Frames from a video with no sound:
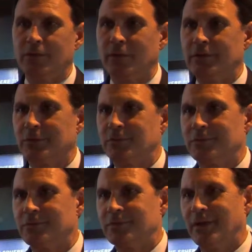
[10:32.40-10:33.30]
As I
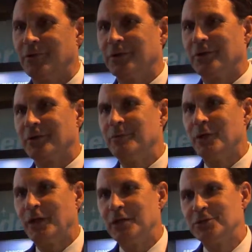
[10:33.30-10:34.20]
said earlier,
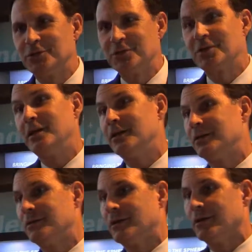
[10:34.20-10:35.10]
communications is
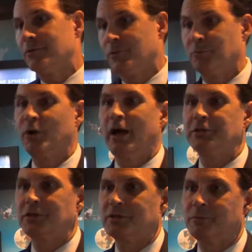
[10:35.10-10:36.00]
key for
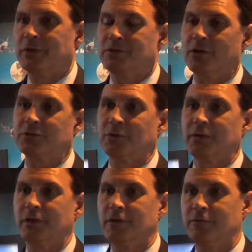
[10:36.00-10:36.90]
projects, but it's also
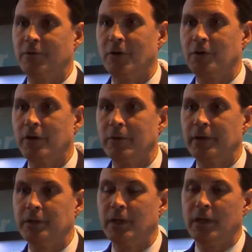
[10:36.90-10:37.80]
key for
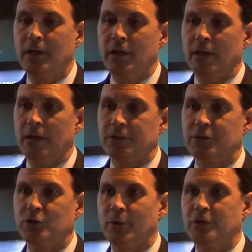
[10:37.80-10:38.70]
ongoing
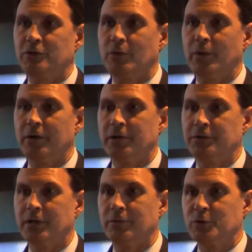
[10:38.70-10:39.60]
situational
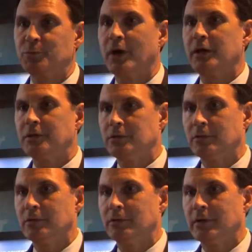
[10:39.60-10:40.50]
awareness and responding
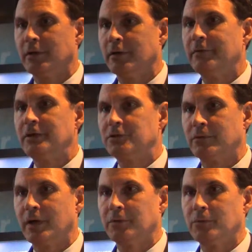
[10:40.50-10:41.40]
to events
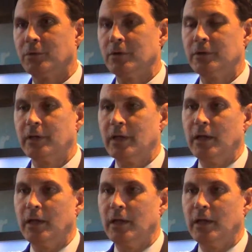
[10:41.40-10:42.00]
around the world.